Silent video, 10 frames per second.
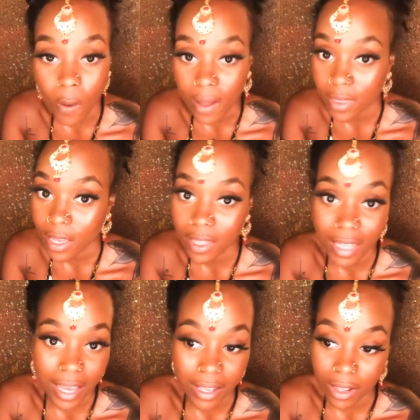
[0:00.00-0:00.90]
I think
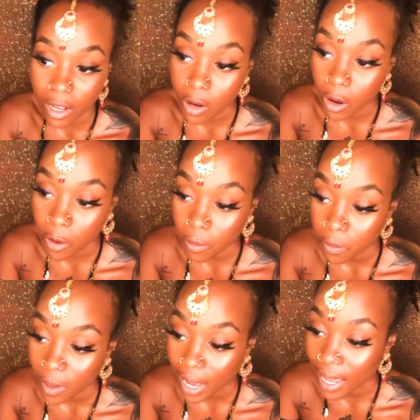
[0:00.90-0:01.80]
that,
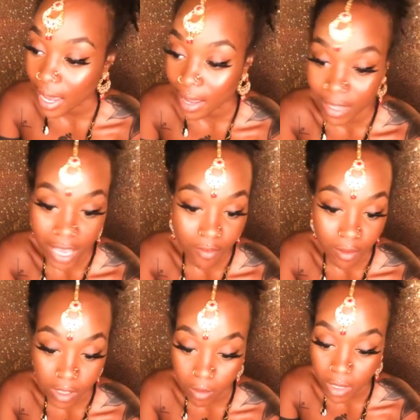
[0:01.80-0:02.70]
I gave some